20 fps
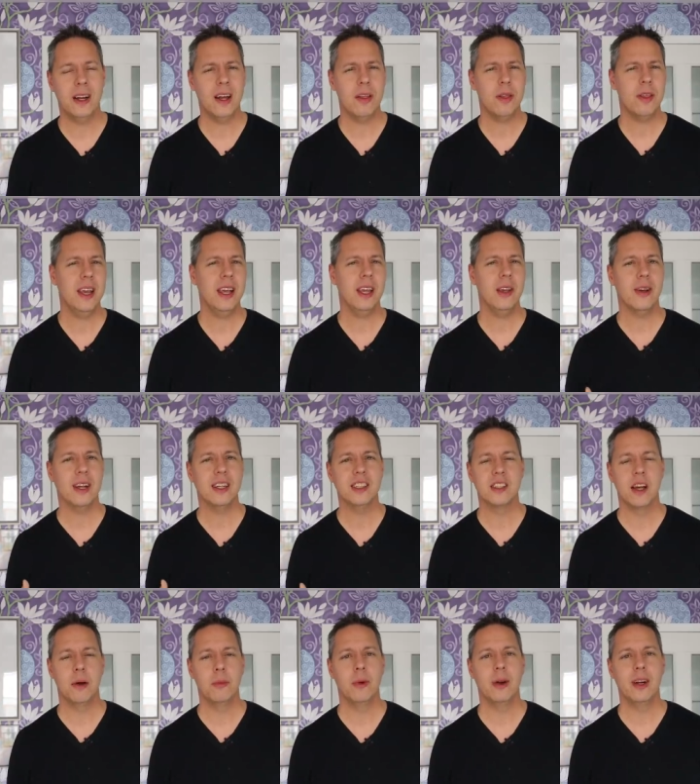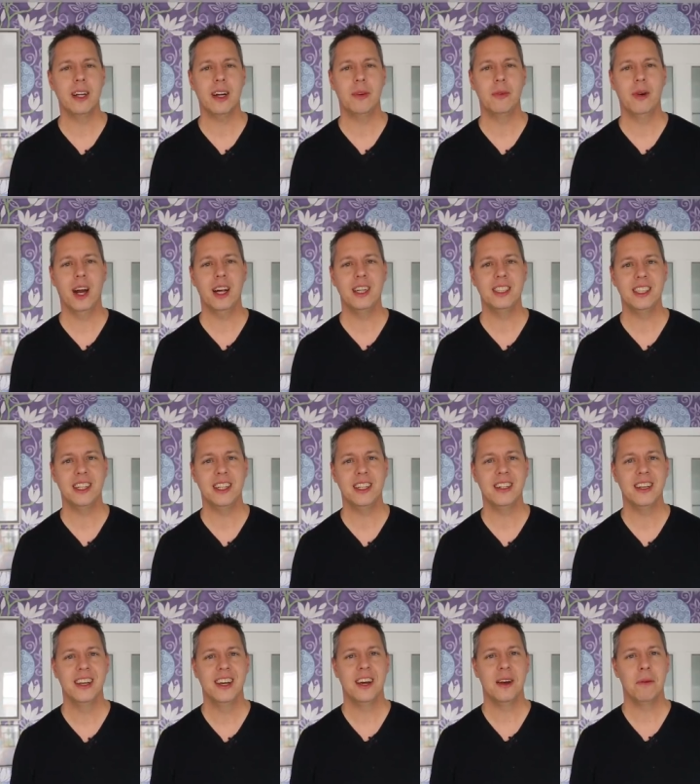and I think you can summarize
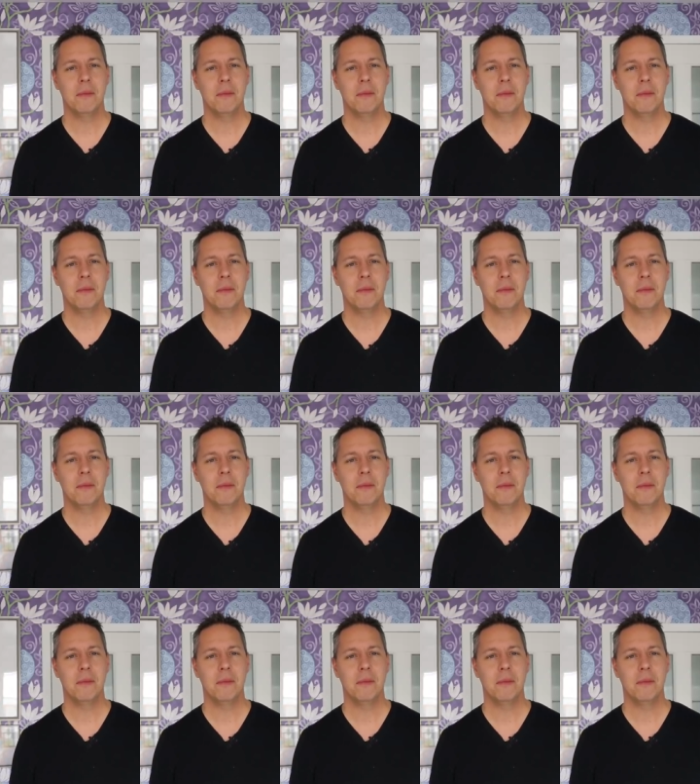it